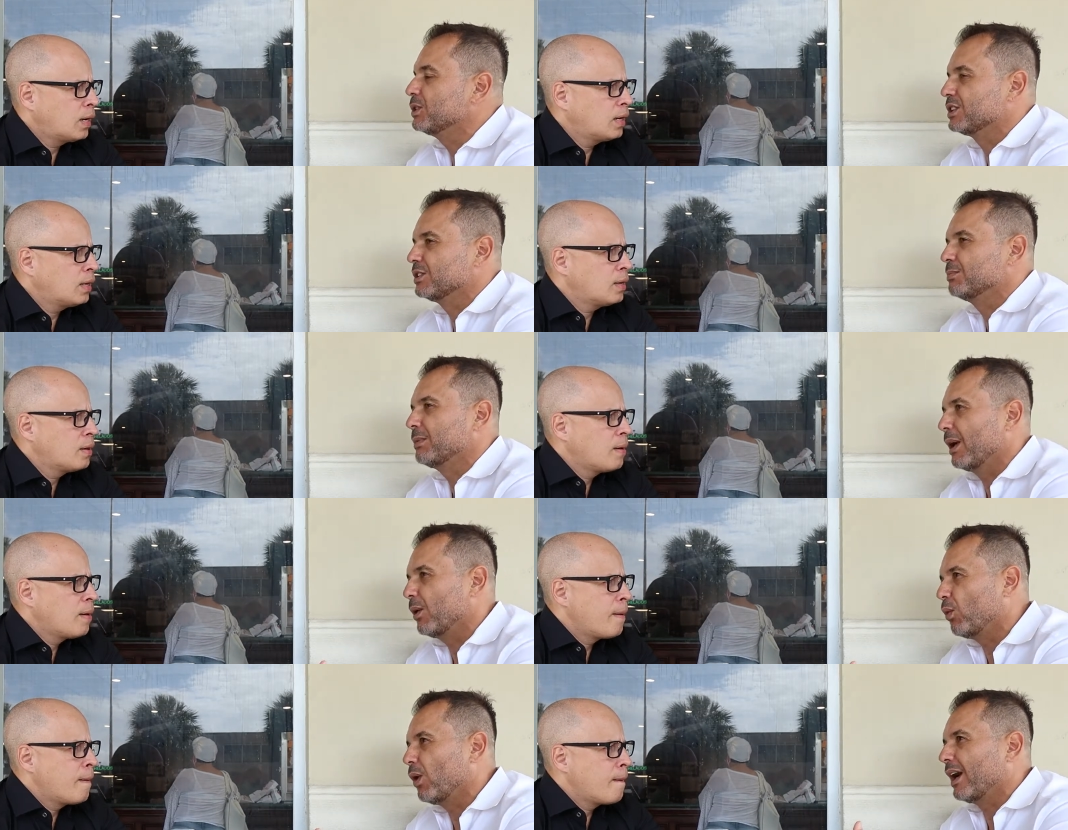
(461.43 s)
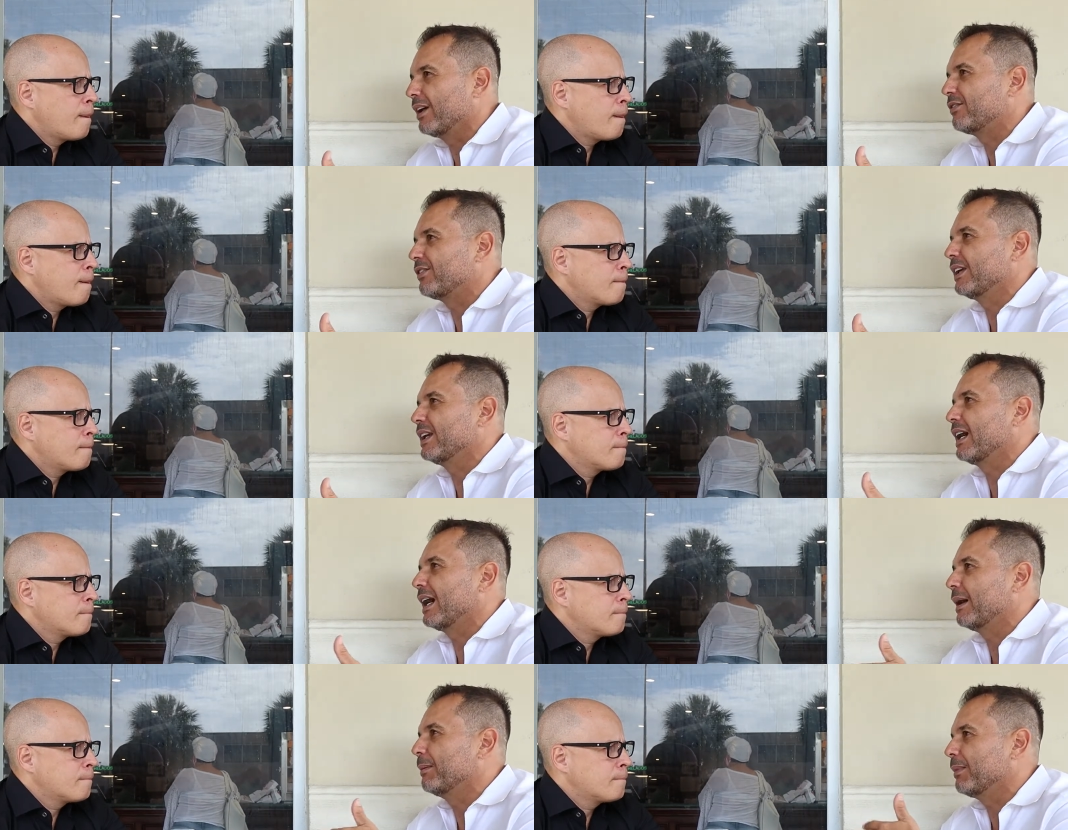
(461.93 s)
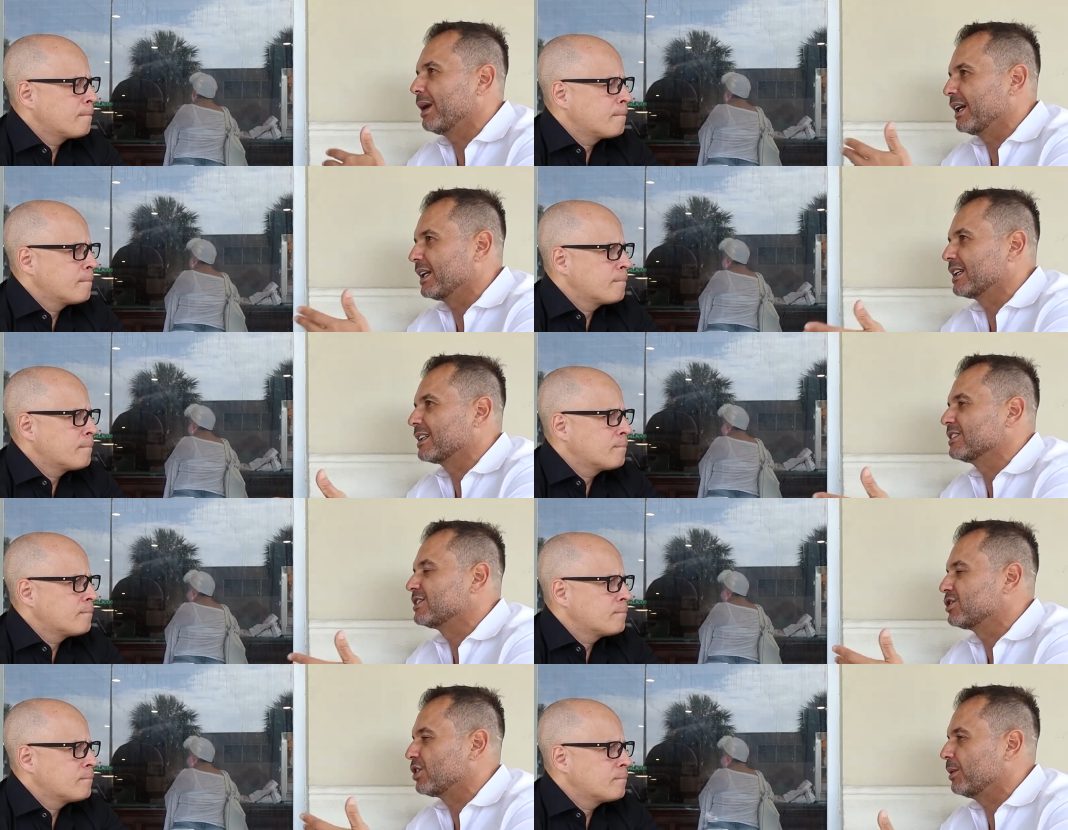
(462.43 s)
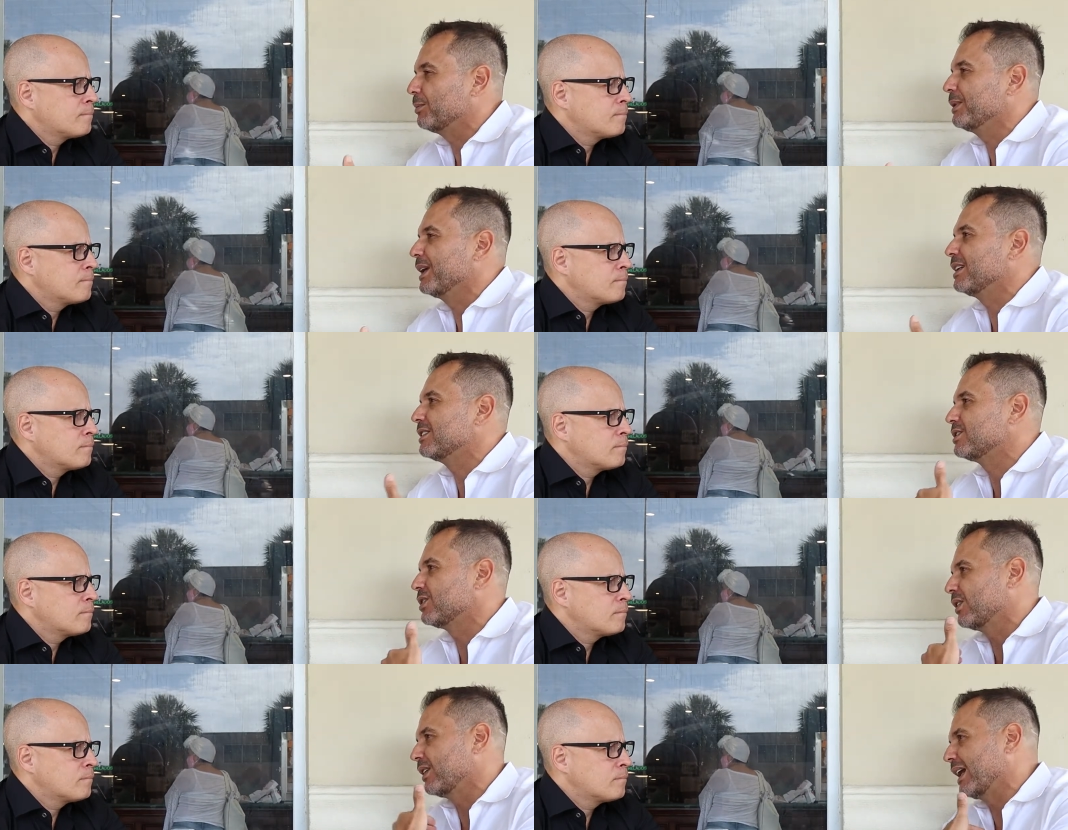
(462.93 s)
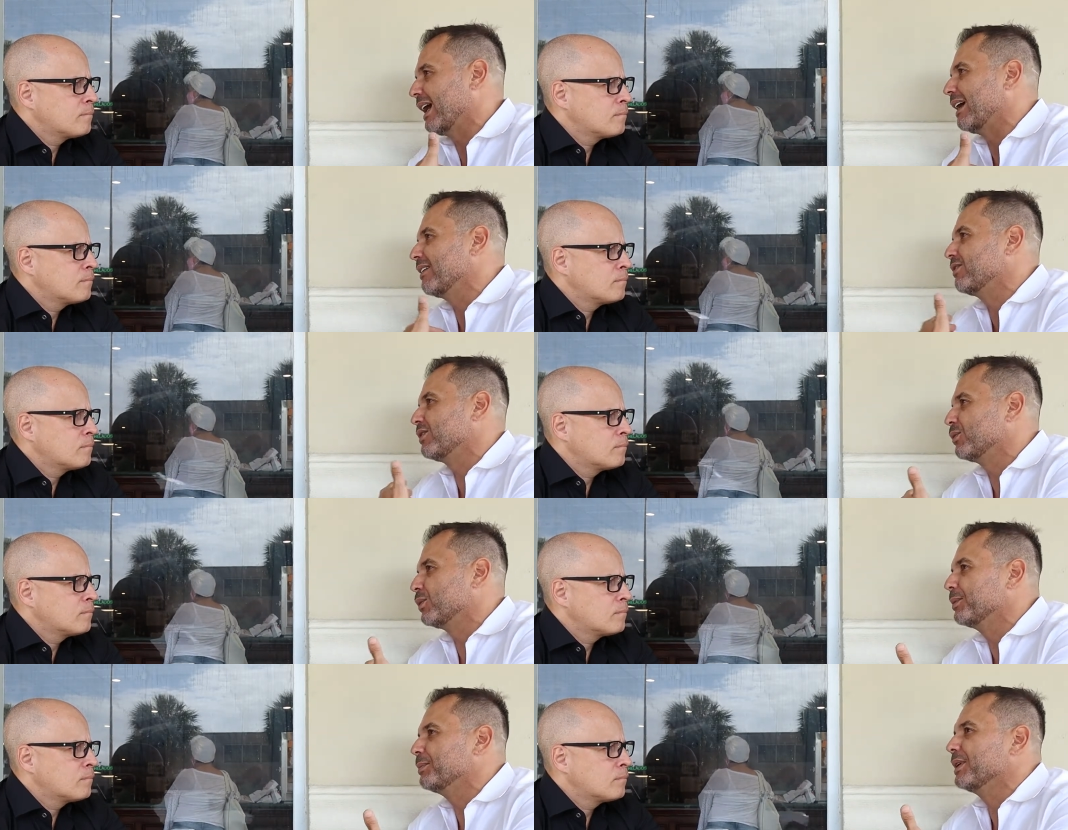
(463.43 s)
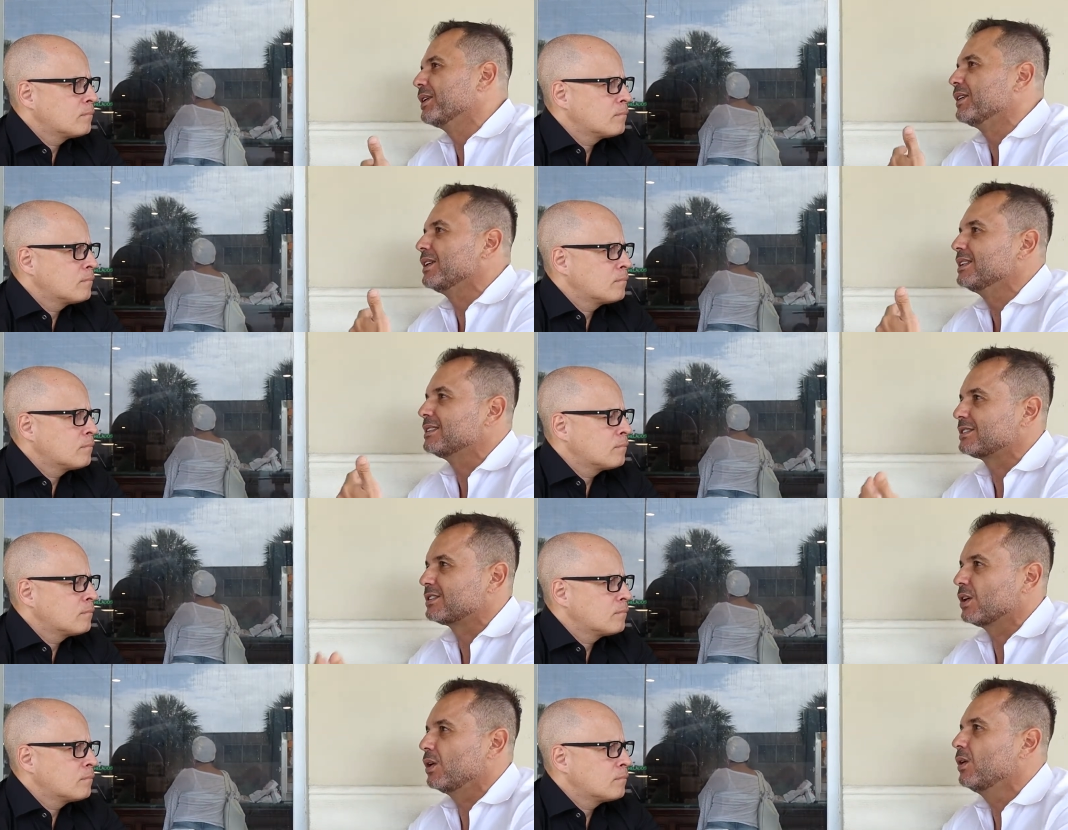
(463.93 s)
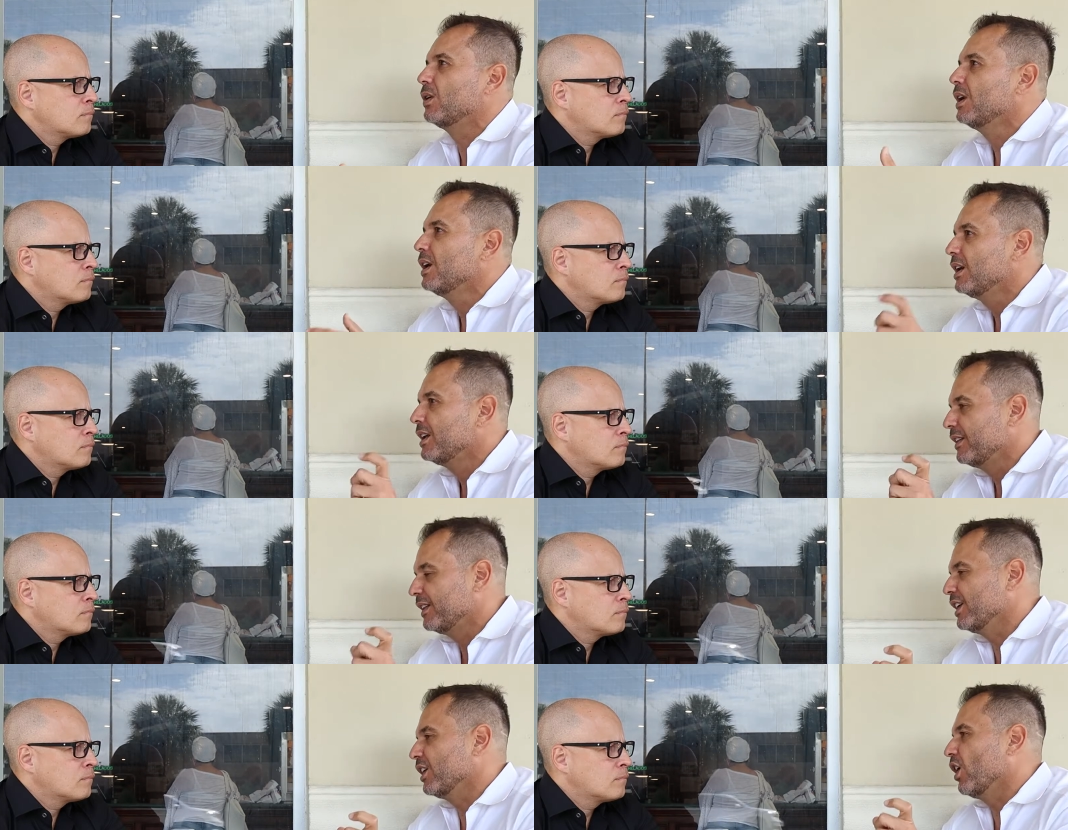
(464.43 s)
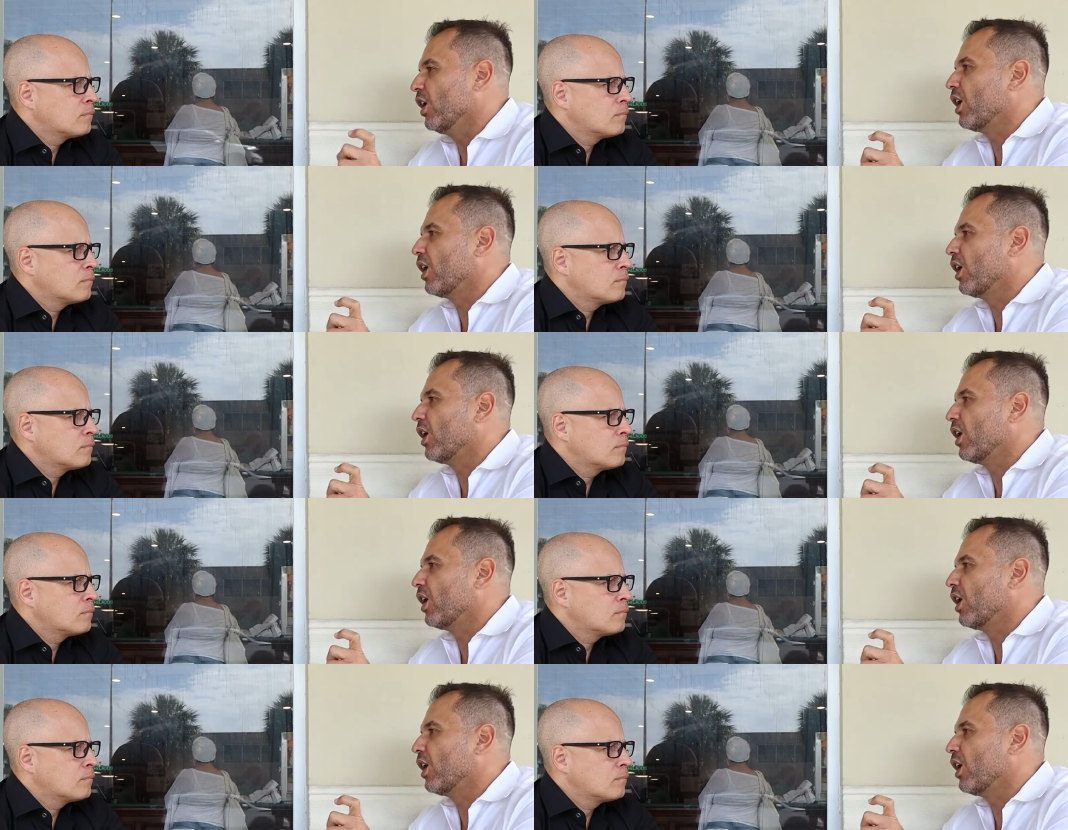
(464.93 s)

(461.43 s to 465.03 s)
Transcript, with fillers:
Speaker 1: which is my wife and I, Monica Sarmiento and Ivan Ramirez. So the